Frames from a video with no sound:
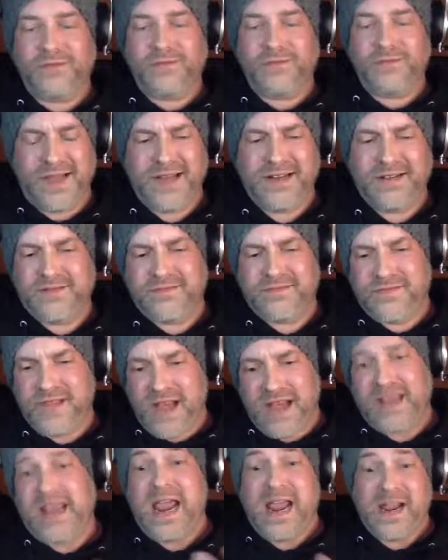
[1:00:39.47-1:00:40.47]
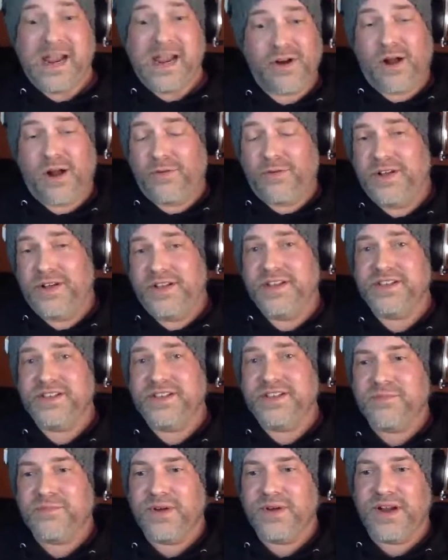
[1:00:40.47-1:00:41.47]
I can draw
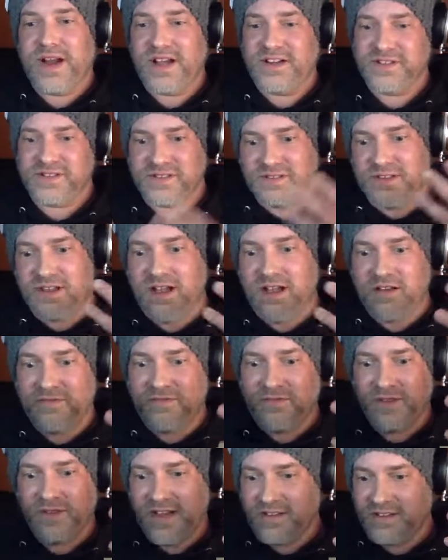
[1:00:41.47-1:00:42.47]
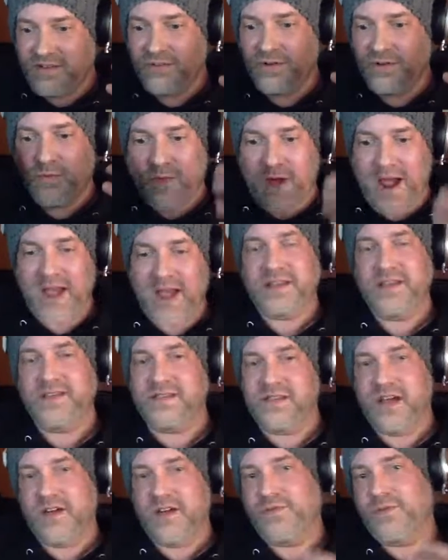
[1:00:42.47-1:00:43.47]
realistic, but I just love like doing wacky
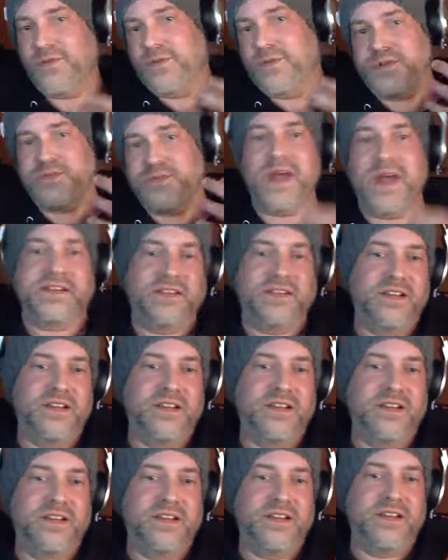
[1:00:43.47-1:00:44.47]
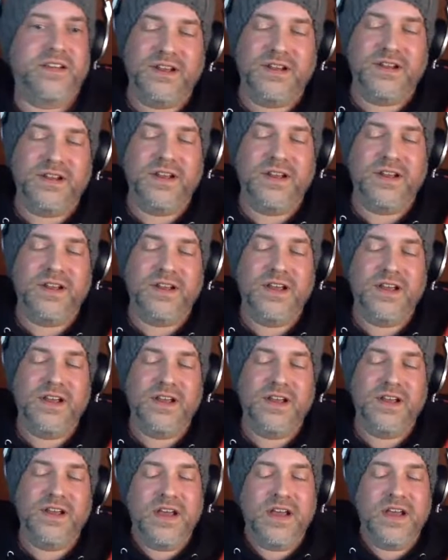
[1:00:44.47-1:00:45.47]
stuff with perspective and stuff
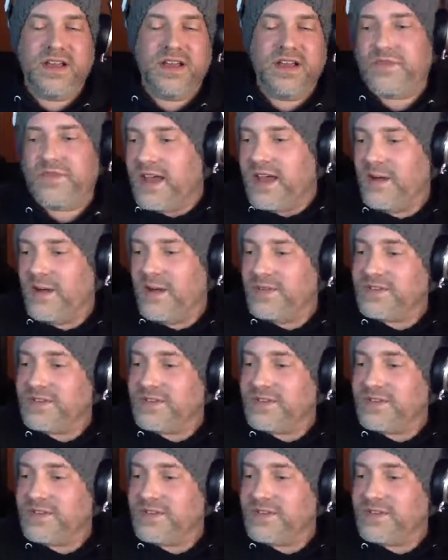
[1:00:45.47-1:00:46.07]
like that. As